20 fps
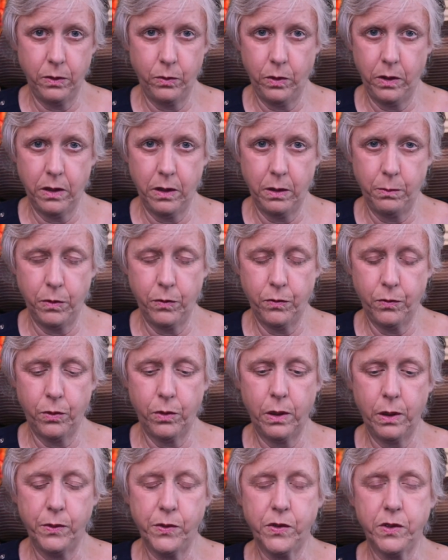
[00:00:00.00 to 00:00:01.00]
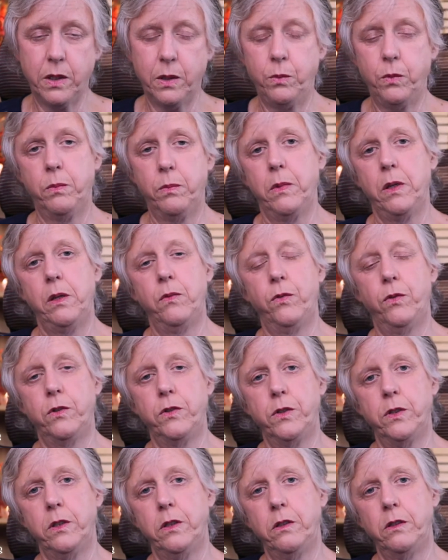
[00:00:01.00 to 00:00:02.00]
with it before I was done with my
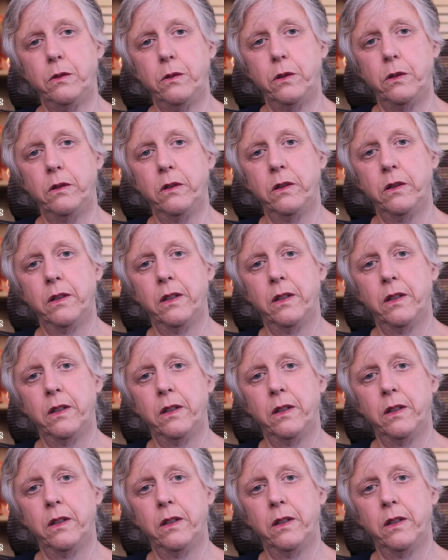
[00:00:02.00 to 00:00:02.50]
first Ngunda.